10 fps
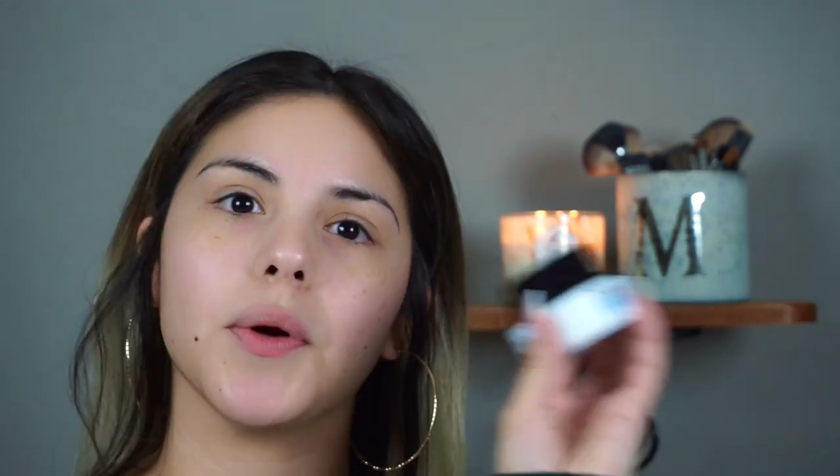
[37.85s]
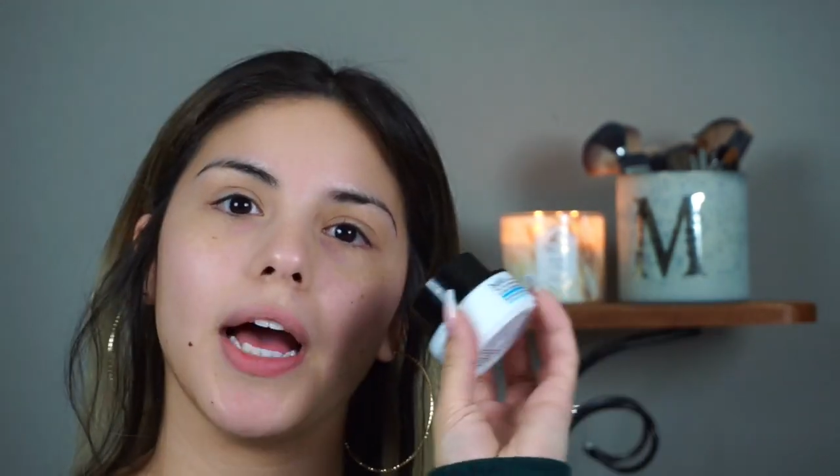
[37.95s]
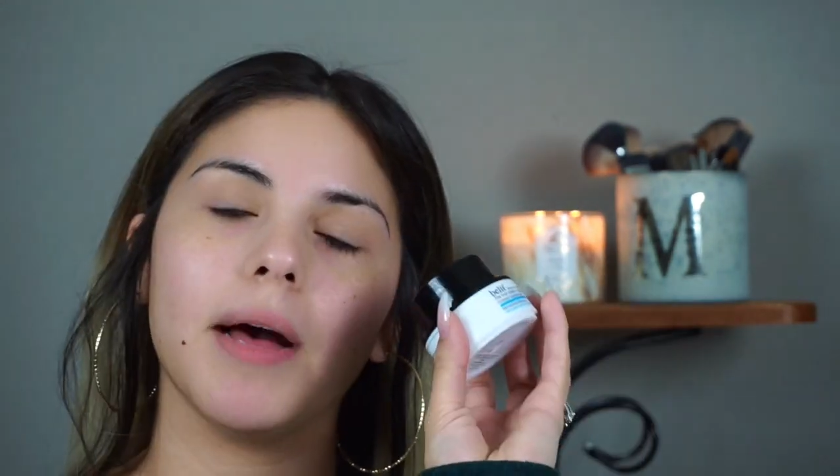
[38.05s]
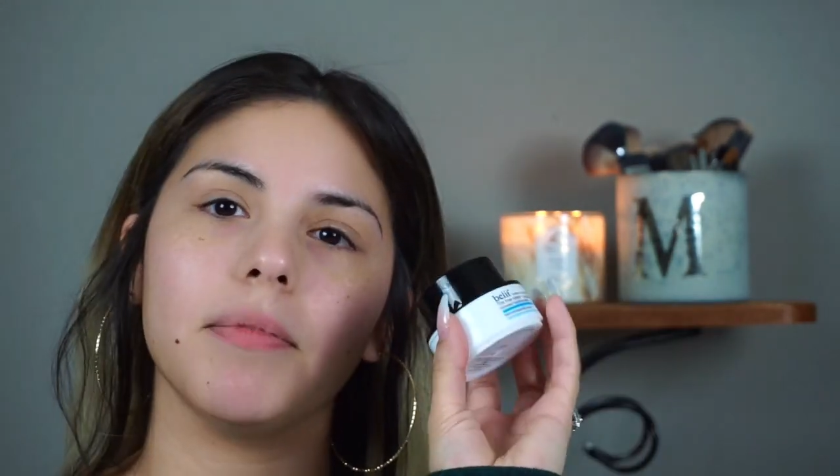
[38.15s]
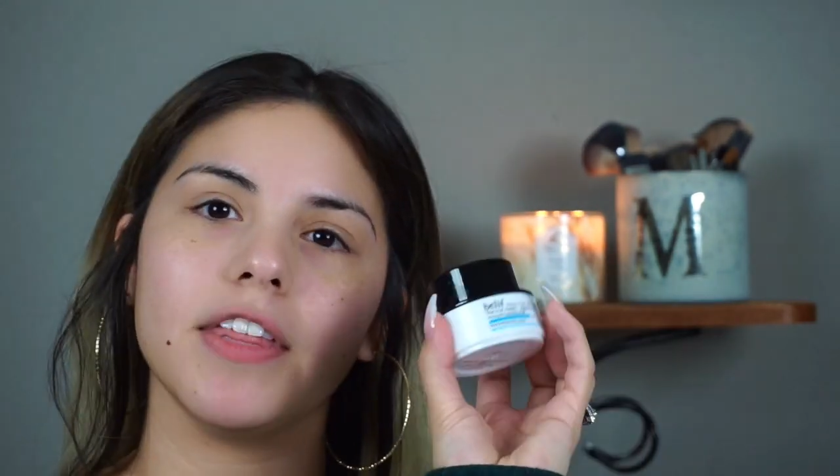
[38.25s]

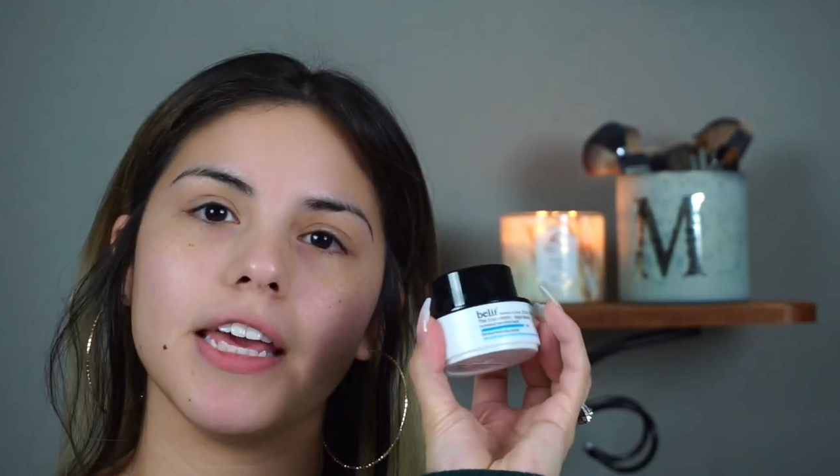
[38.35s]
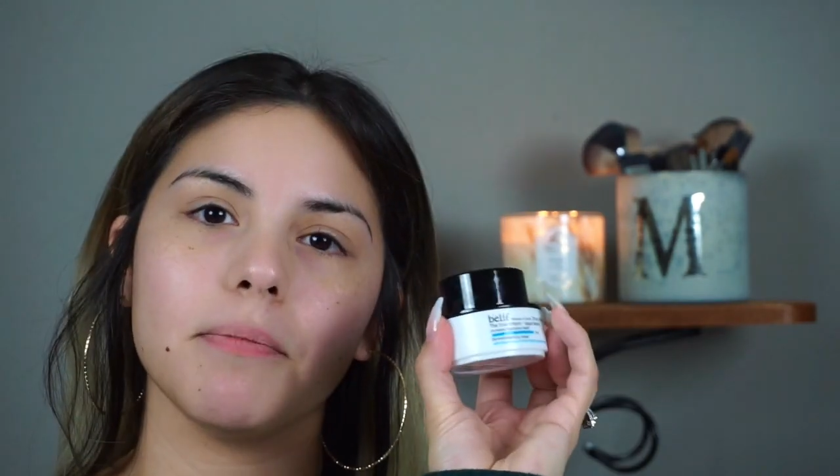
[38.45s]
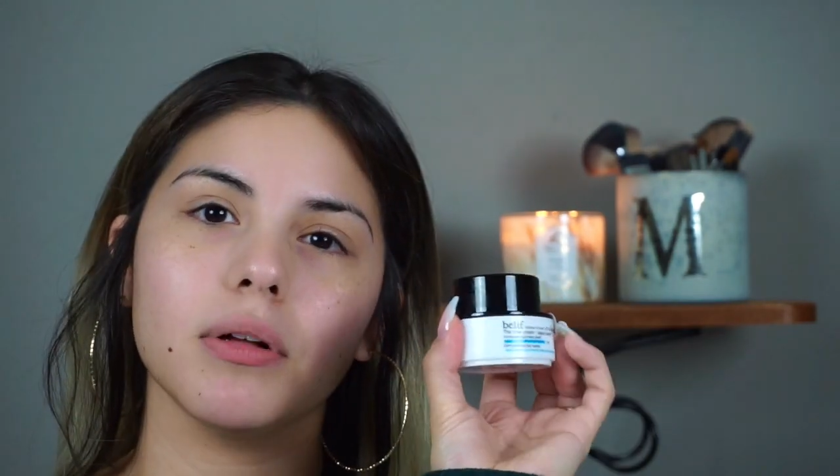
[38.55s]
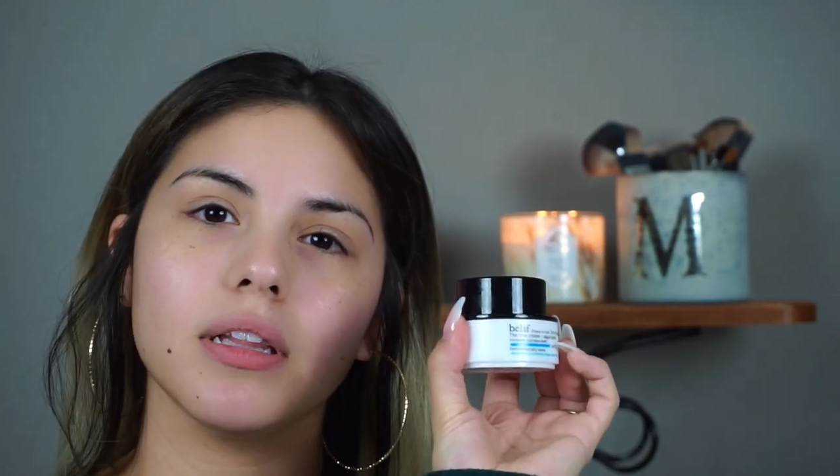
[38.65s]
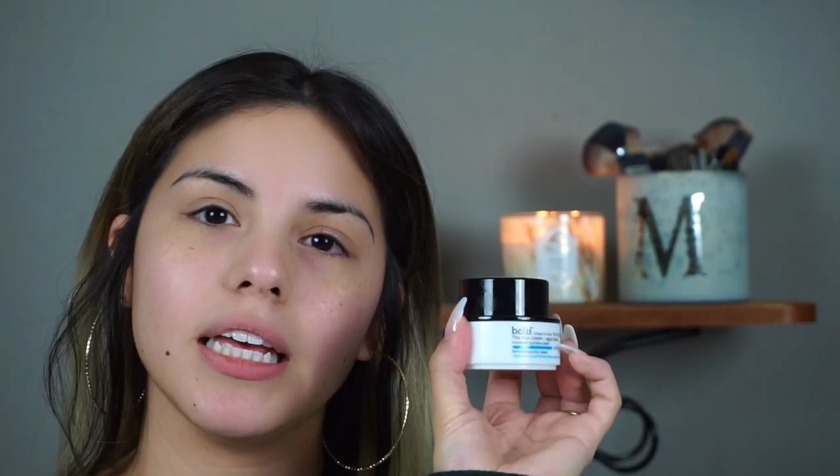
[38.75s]
grab the
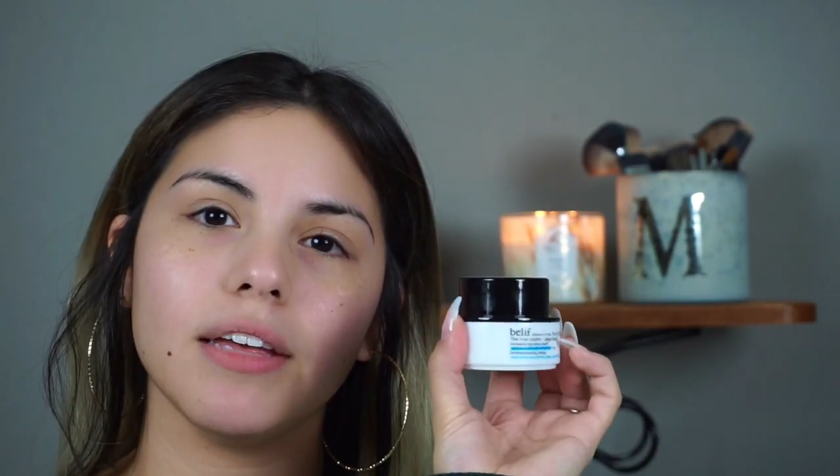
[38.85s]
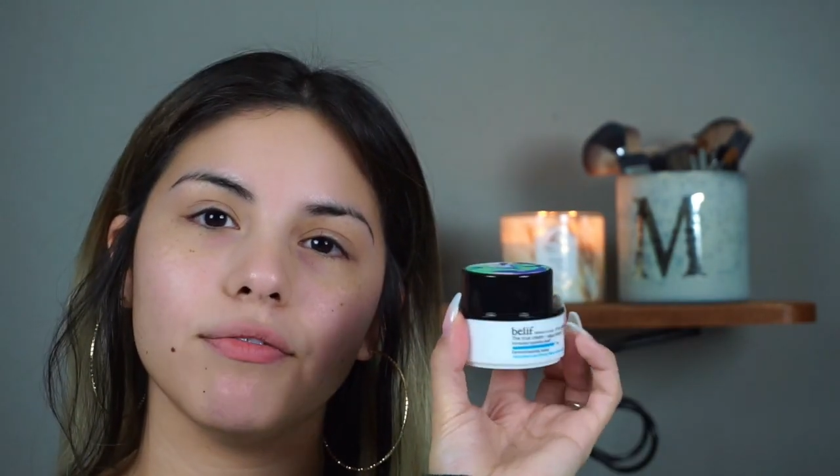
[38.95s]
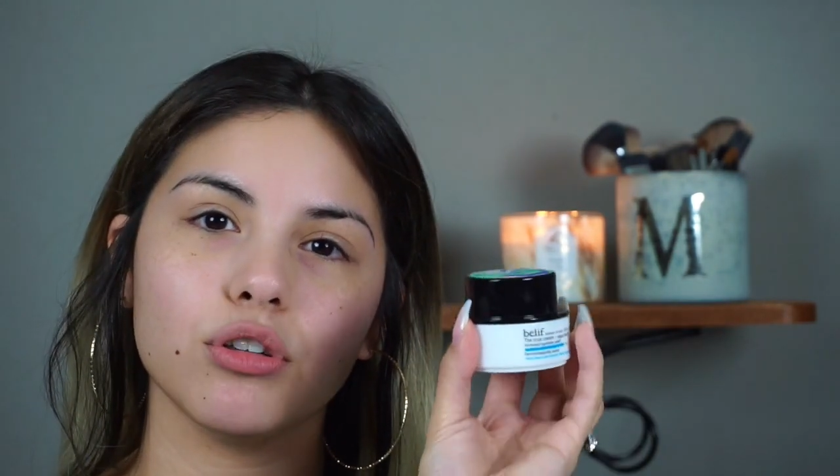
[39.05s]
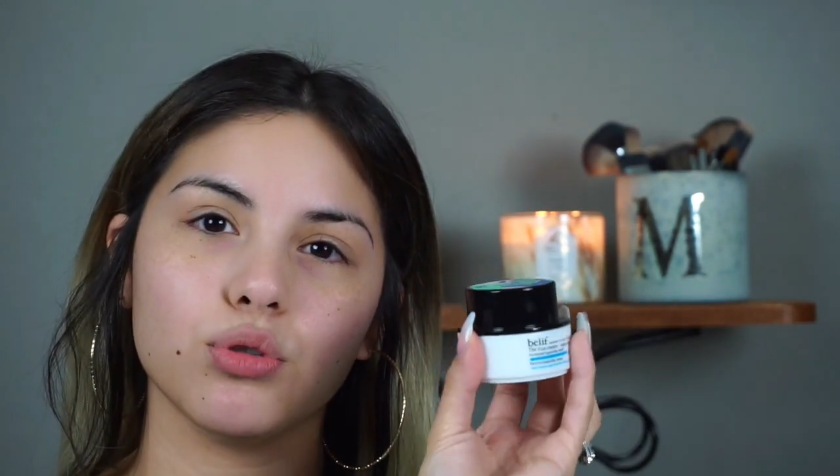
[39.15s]
Belief